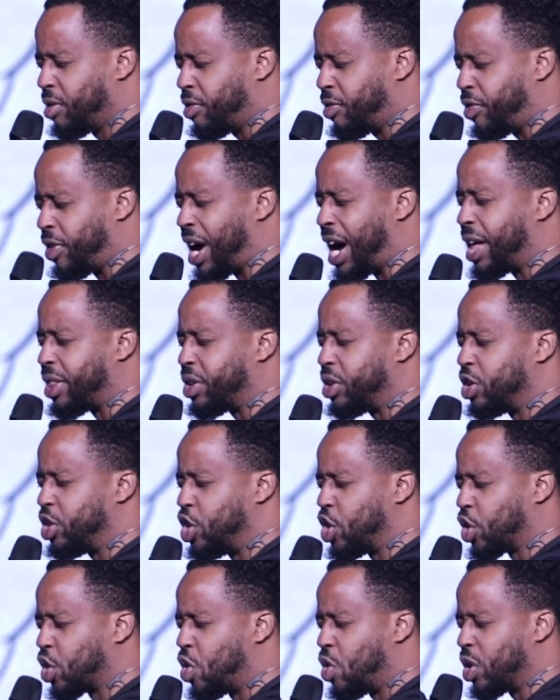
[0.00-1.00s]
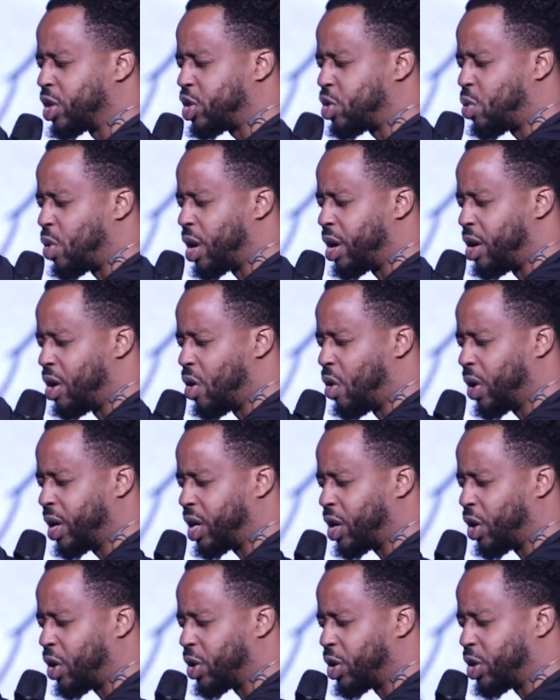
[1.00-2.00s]
Father, you're going to anoint
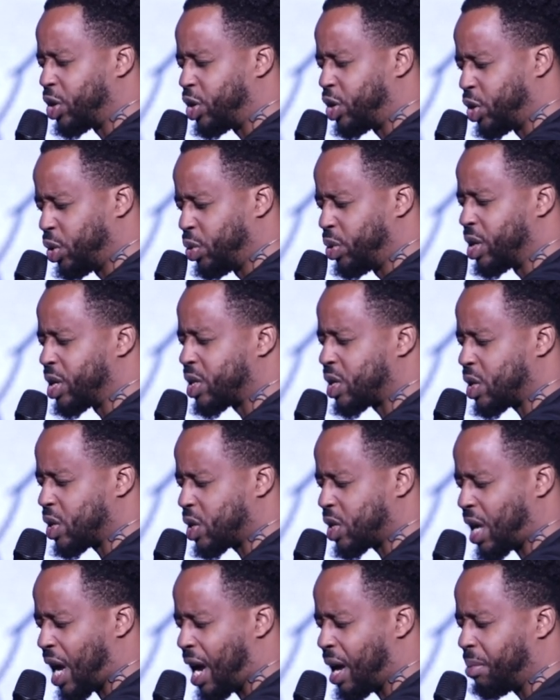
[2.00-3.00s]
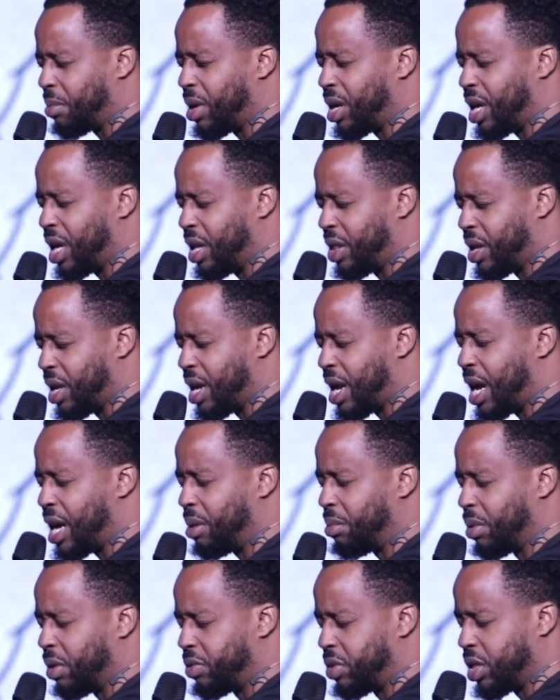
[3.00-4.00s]
her to do this assignment in the
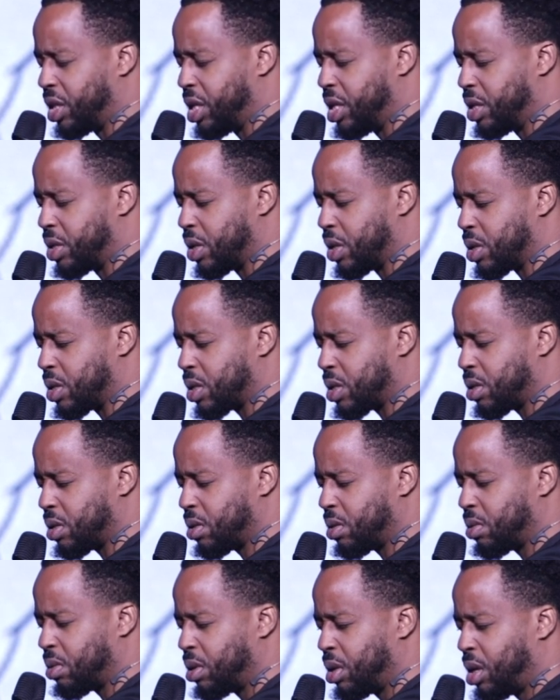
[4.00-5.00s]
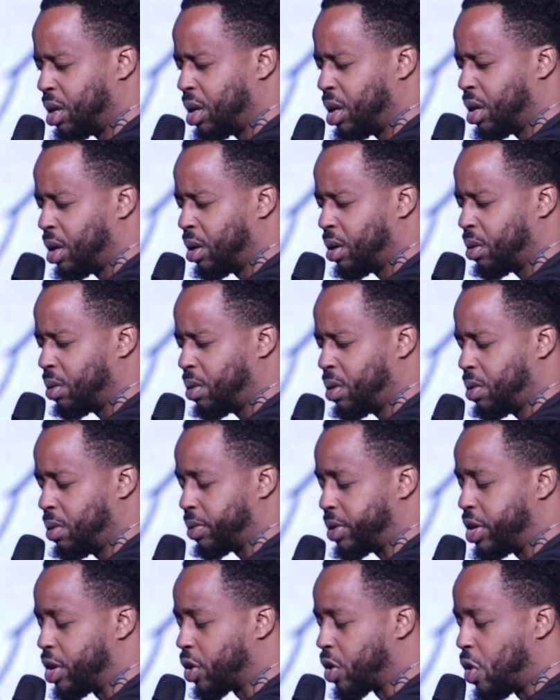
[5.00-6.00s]
name of Jesus
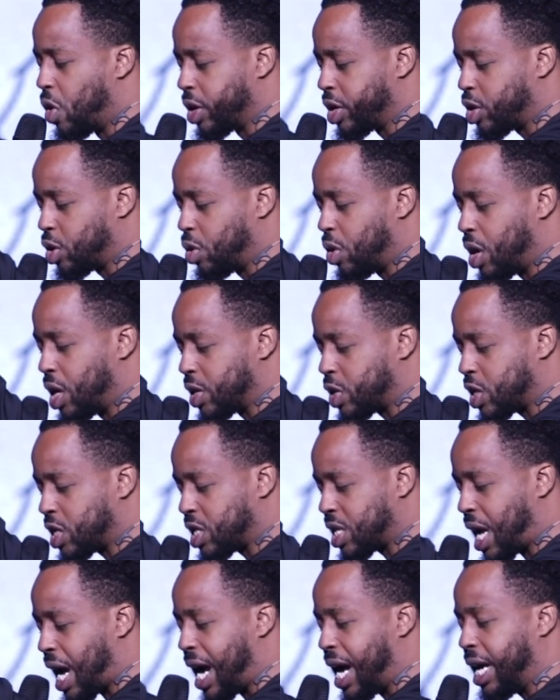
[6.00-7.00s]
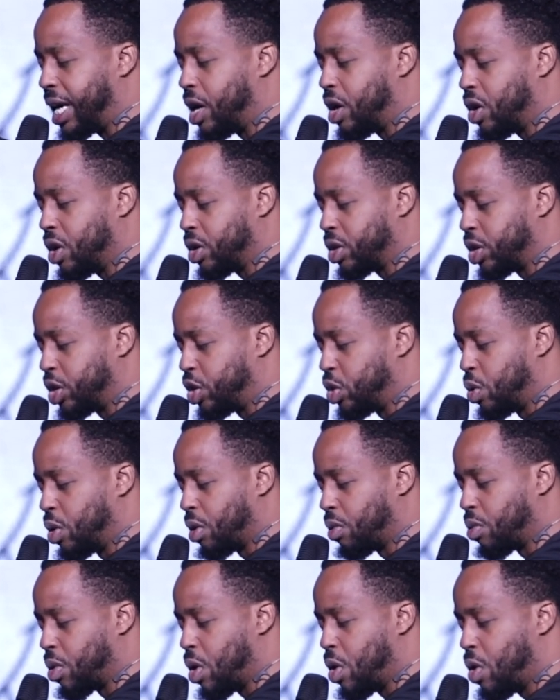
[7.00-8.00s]
you're going to assign her to do
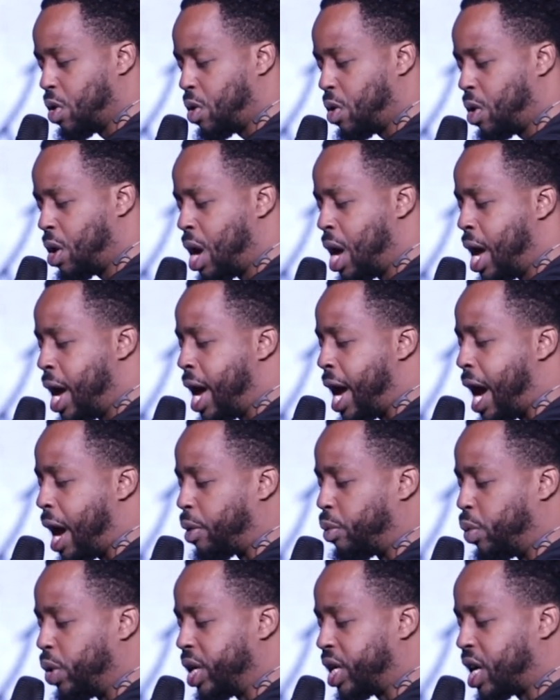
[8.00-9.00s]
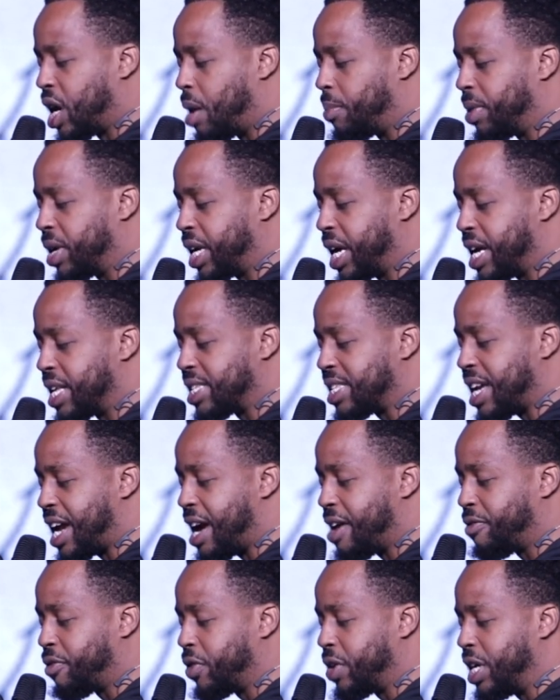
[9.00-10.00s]
a role, and we come against
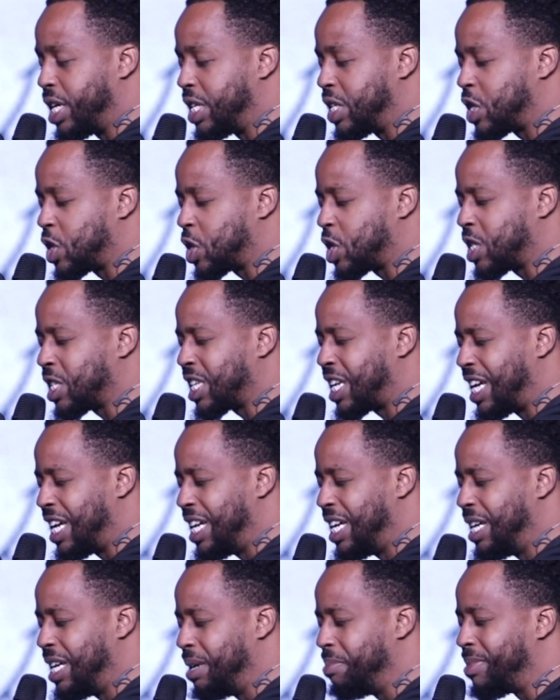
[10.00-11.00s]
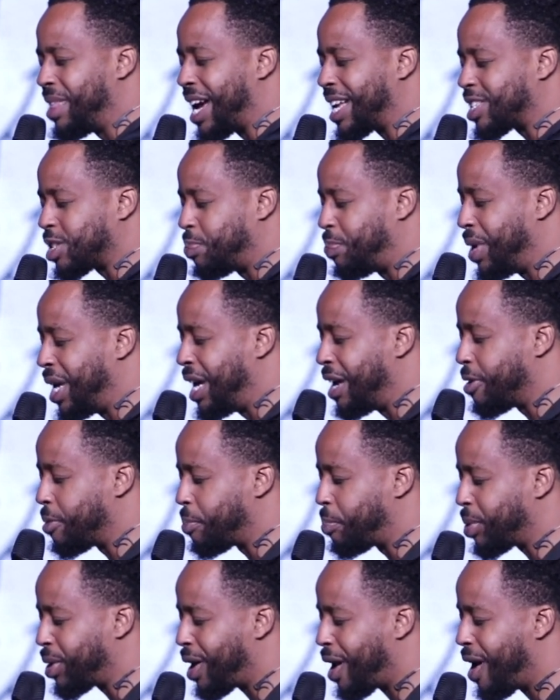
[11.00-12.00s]
every scheme that's being
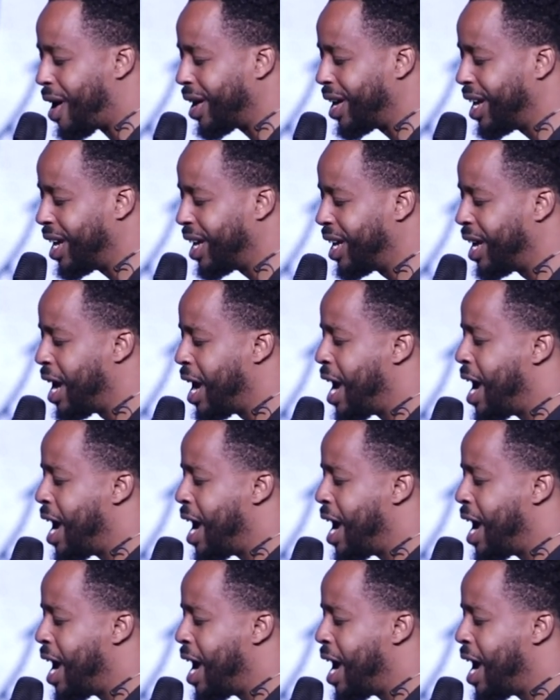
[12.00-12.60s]
plotted,